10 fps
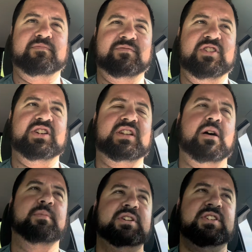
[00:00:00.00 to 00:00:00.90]
just
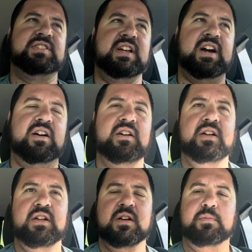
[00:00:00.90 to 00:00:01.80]
how much is there,
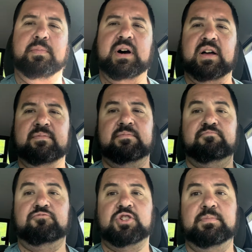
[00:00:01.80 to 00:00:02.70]
but
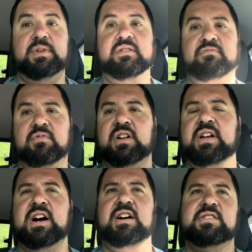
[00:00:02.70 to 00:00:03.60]
it should be
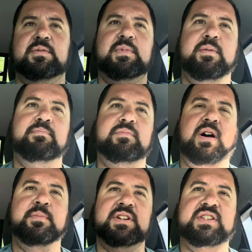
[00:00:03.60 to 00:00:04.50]
really awesome.
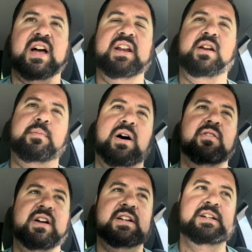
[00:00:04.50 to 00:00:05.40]
I'm excited
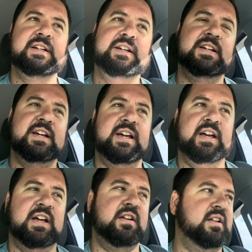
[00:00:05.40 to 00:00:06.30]
about it,
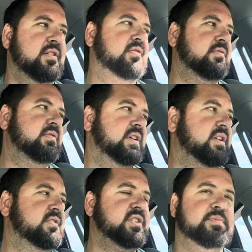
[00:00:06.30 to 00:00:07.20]
and it'll
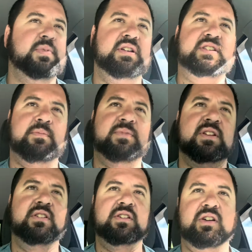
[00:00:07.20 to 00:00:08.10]
just be
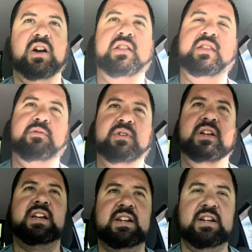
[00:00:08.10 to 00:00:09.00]
something good that we
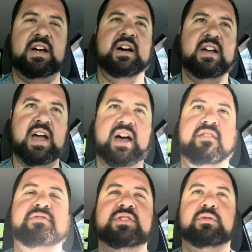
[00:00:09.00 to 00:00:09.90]
can
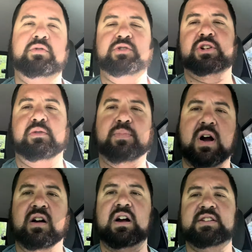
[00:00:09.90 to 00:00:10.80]
have. So we'll show
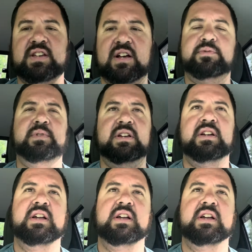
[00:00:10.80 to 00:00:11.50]
progress as we